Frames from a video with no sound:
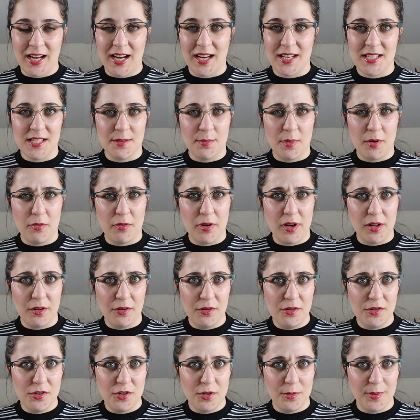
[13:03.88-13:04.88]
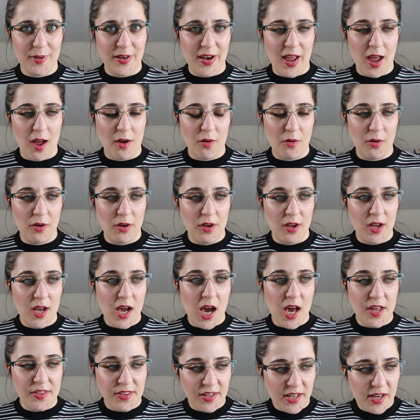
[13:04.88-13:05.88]
guess I'm a real YouTuber now.
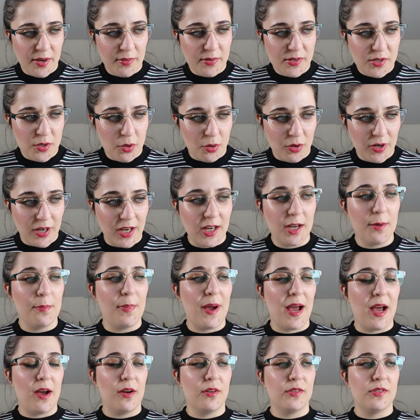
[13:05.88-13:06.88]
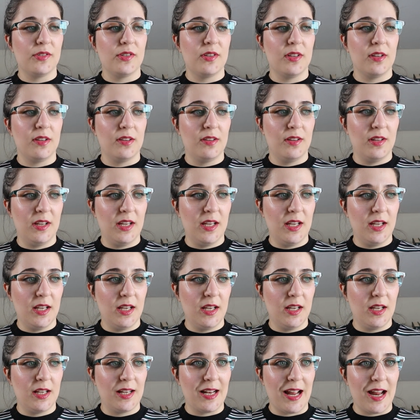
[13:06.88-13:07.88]
I think I was talking about
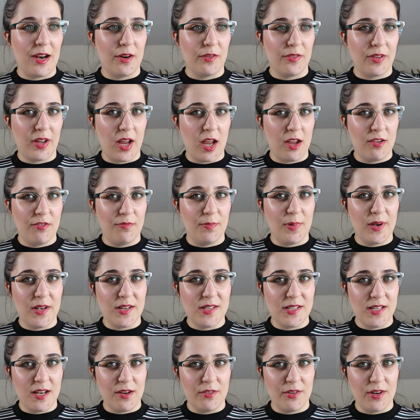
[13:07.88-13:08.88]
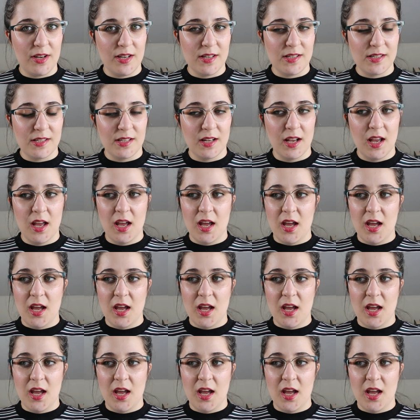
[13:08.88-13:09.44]
the Clan of the Cave Bear series.